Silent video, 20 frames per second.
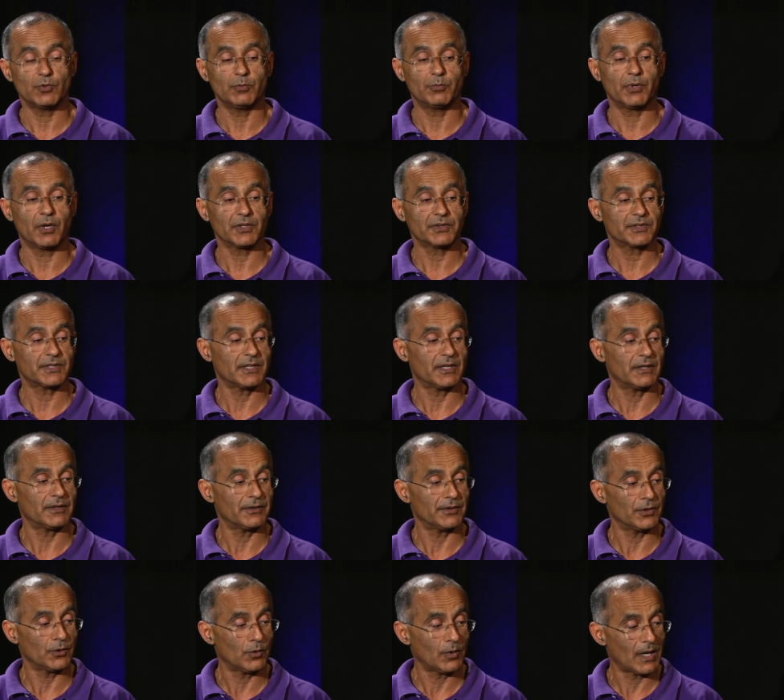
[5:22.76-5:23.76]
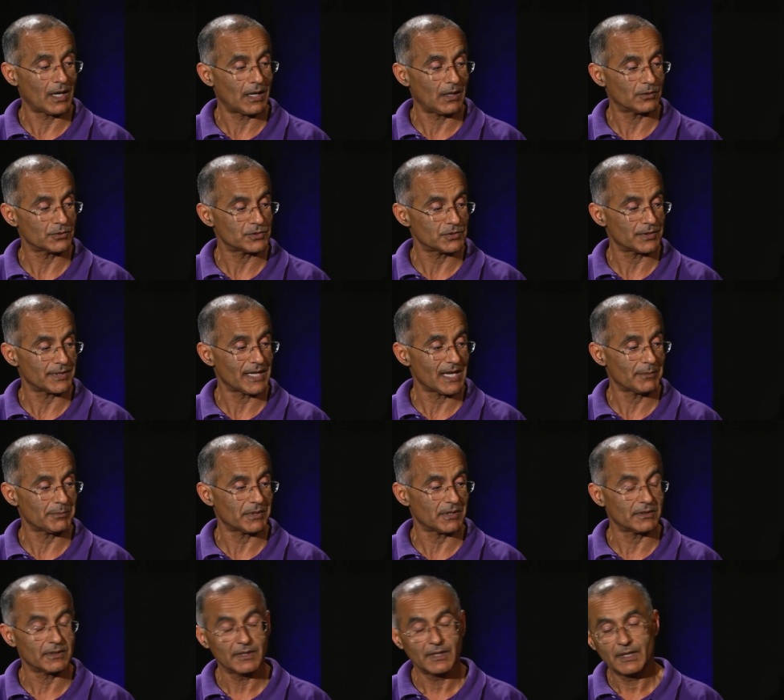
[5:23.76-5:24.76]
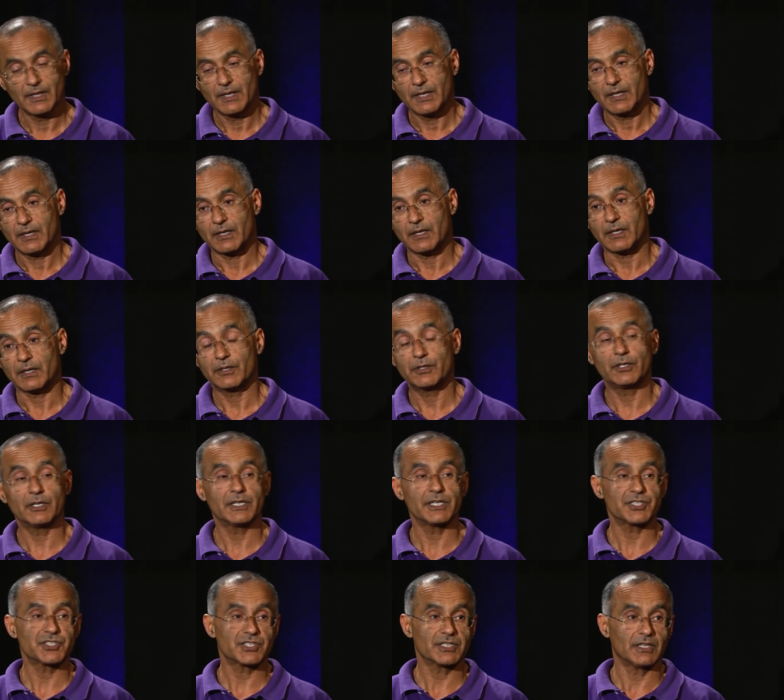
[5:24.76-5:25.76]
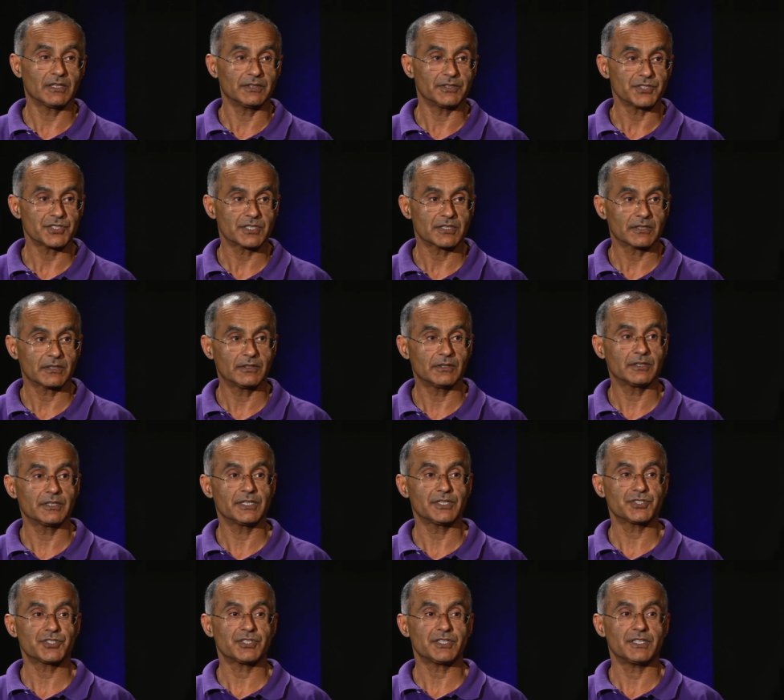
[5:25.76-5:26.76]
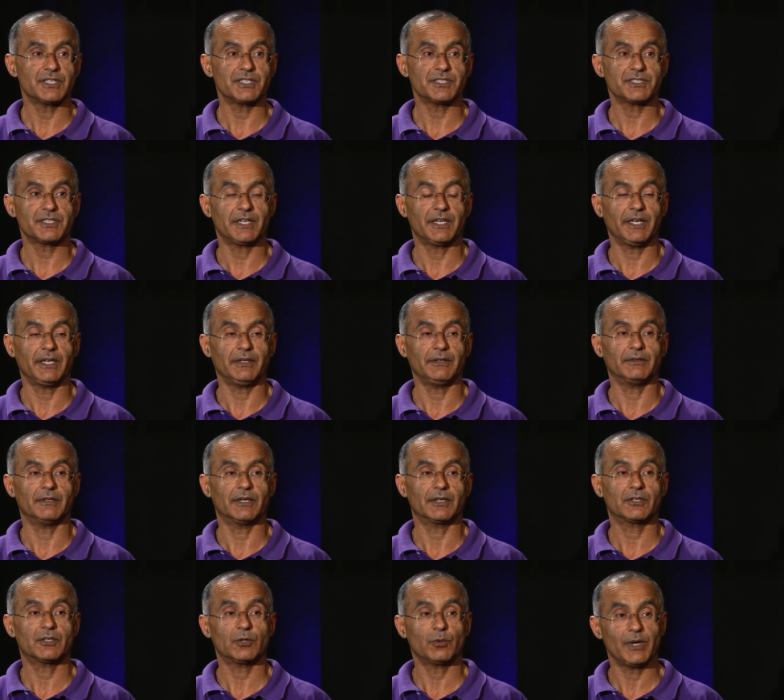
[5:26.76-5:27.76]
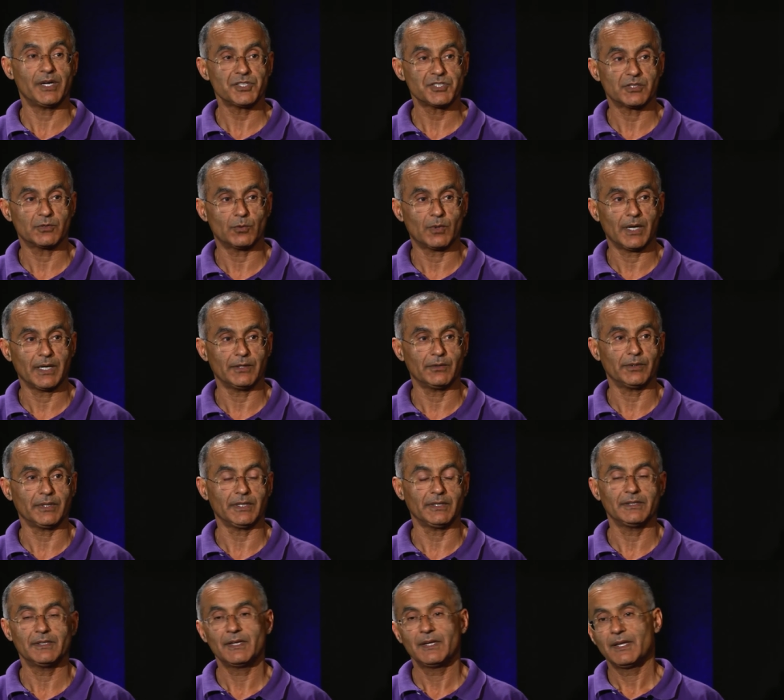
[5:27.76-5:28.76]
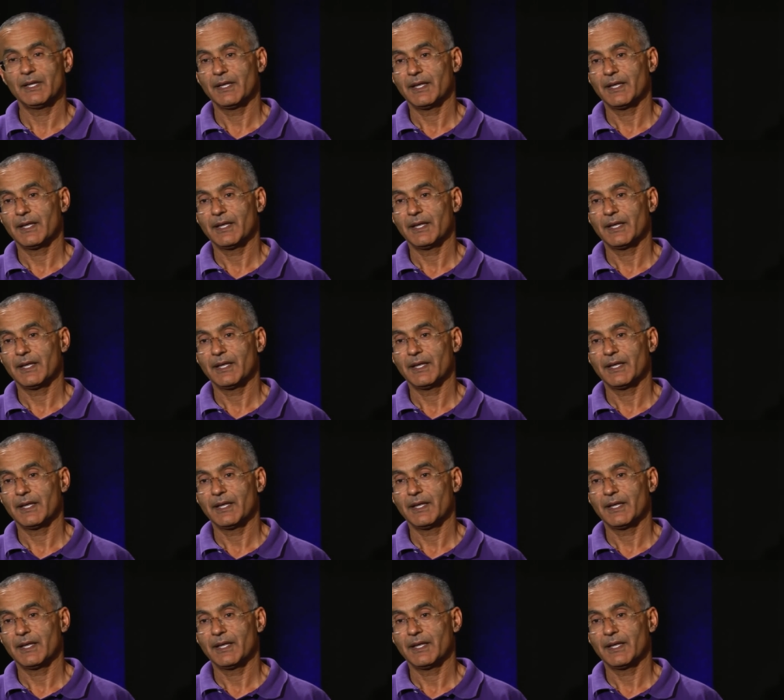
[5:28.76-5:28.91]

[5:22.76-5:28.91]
who brought their know-how to Napa. Uh, sellers Cellars, is a uh, Croatian, Croatian, winery,